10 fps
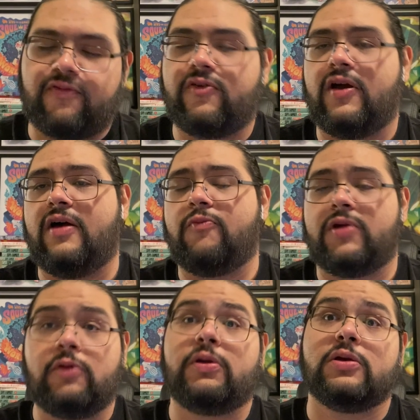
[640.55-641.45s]
from
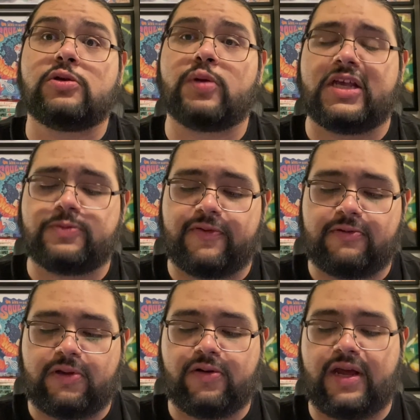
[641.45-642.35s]
what you would usually expect
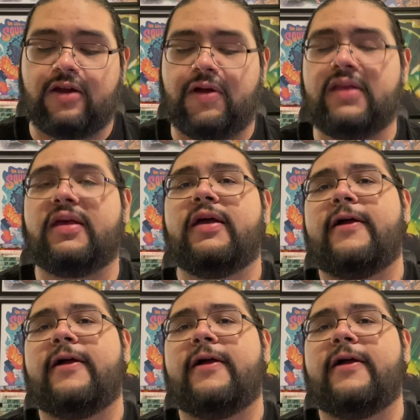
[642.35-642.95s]
from Conan, right?